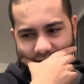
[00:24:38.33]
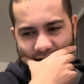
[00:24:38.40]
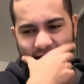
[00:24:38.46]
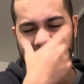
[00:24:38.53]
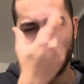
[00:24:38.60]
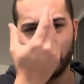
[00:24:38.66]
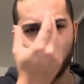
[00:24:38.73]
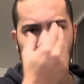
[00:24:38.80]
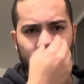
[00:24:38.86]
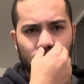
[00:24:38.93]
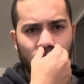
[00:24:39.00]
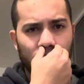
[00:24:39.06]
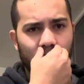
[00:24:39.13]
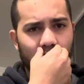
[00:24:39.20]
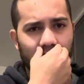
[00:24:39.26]
Kicking the
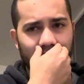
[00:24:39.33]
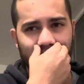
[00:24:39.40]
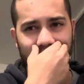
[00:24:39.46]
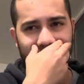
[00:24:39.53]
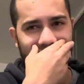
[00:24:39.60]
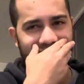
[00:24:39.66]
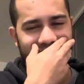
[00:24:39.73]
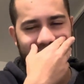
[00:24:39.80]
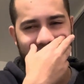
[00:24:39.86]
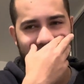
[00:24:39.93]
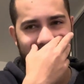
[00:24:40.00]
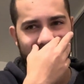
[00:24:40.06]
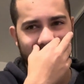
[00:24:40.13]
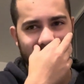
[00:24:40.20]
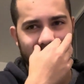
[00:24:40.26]
Door, you know what I'm saying,
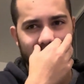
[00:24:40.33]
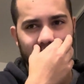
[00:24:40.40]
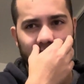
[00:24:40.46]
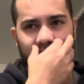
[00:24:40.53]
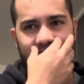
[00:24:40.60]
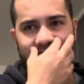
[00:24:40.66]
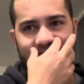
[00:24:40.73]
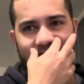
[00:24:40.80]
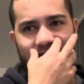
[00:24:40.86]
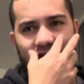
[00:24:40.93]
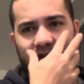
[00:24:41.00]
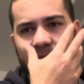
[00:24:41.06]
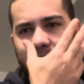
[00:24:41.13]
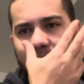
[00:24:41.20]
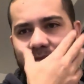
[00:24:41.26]
like those
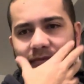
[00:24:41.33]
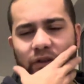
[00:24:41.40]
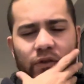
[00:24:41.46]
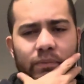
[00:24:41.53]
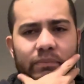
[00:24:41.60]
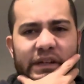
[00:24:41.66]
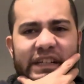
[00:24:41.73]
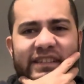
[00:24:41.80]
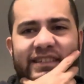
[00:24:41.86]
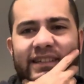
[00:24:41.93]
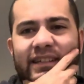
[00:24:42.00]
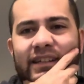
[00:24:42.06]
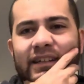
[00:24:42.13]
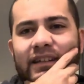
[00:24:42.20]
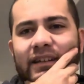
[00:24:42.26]
beats,
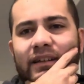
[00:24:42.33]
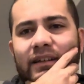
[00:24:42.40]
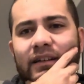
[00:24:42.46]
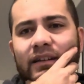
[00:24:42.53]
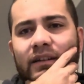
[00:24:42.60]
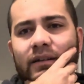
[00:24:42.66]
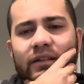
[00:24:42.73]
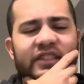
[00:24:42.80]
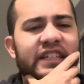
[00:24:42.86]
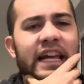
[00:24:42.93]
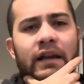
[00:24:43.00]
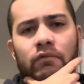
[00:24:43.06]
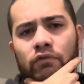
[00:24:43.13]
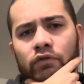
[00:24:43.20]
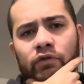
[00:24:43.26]

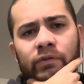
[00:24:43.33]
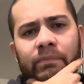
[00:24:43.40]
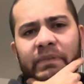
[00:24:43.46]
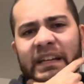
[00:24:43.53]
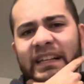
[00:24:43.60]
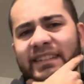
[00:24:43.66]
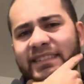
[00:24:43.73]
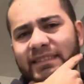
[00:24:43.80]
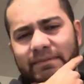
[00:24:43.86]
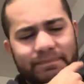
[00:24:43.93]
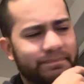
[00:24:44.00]
J. Rule's beats.